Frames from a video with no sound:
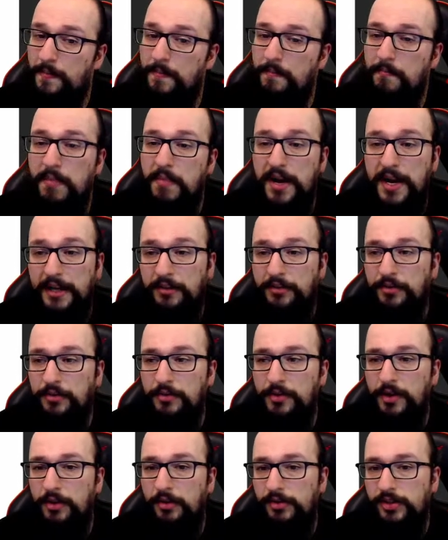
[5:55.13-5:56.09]
but I
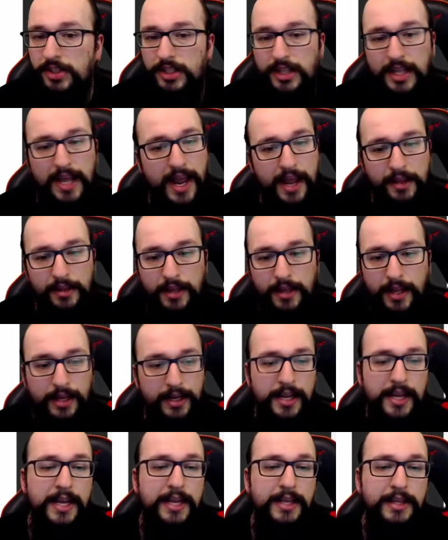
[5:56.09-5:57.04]
do understand, like,
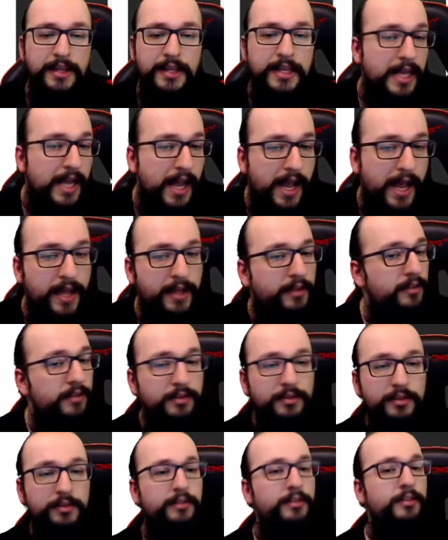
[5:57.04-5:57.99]
in the
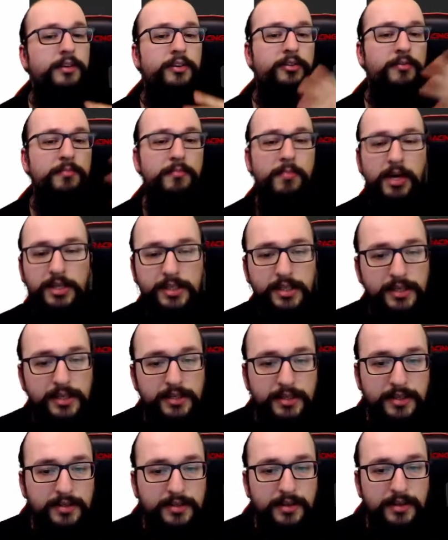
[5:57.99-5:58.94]
end, as much as
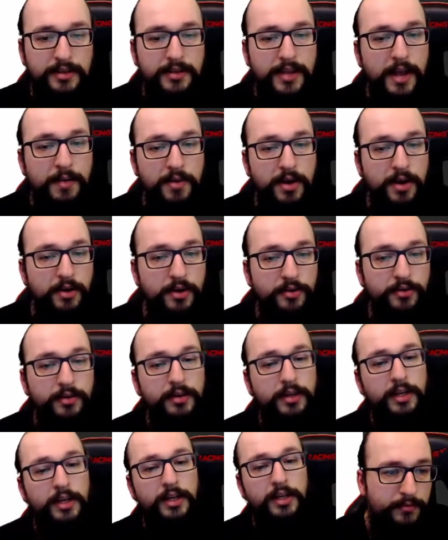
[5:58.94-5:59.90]
it's a demo,
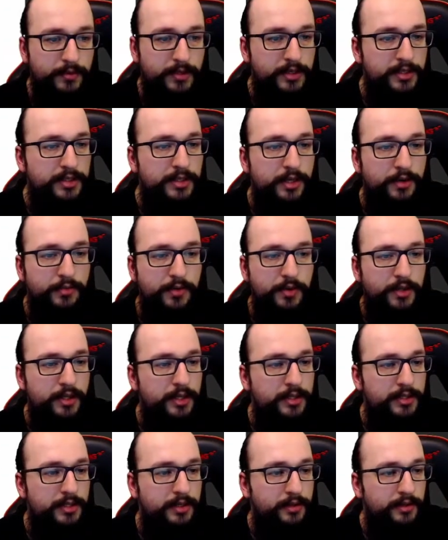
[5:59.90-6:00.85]
they're
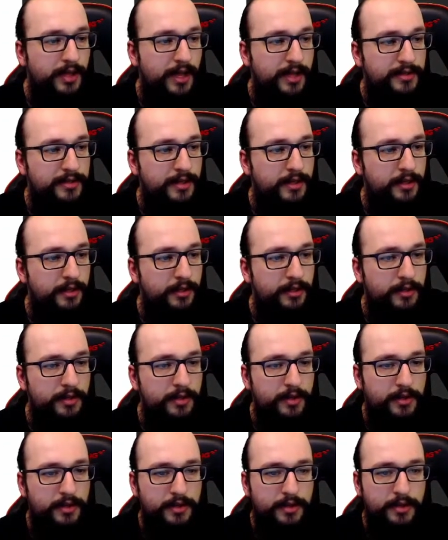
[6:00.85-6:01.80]
still testing
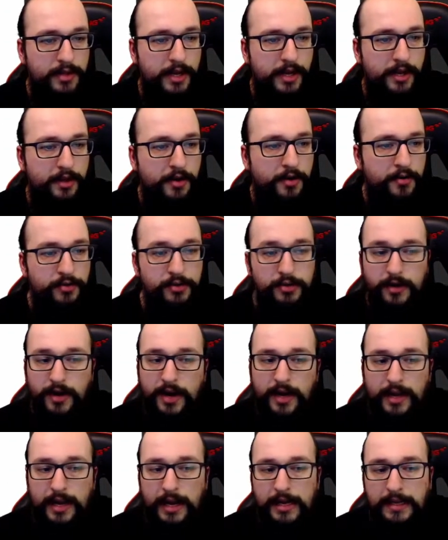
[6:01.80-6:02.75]
the netcode, so
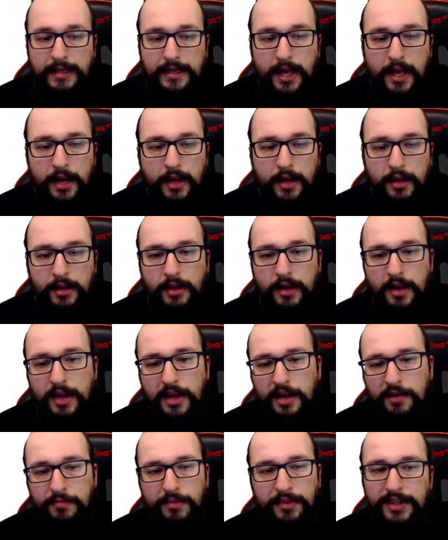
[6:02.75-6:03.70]
I get it.
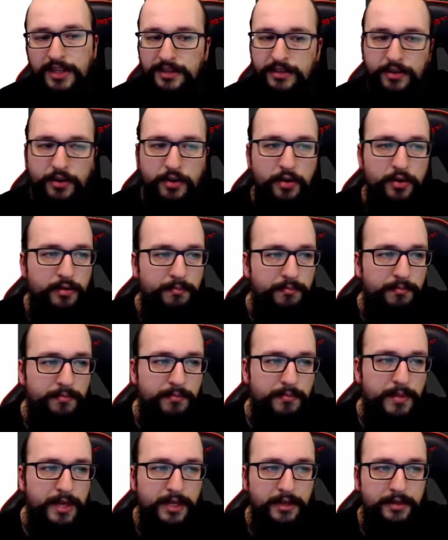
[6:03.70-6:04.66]
But this could
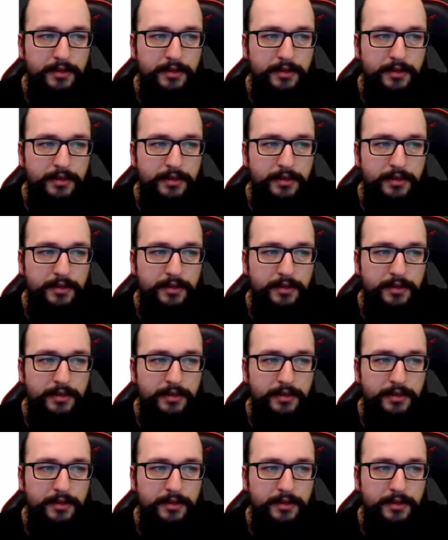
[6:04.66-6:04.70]
make